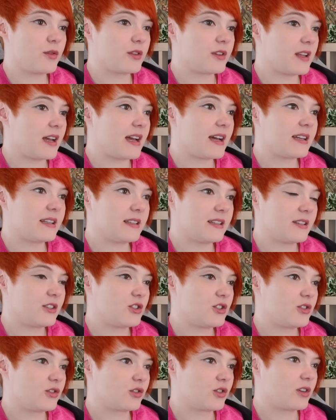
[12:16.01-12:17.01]
the dad.
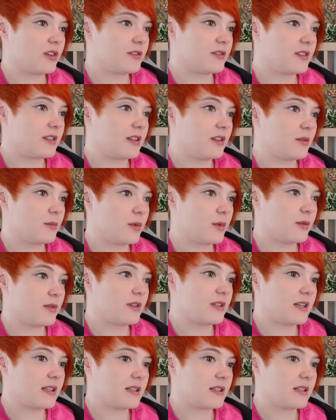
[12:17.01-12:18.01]
She's gonna have to tell them about the dad.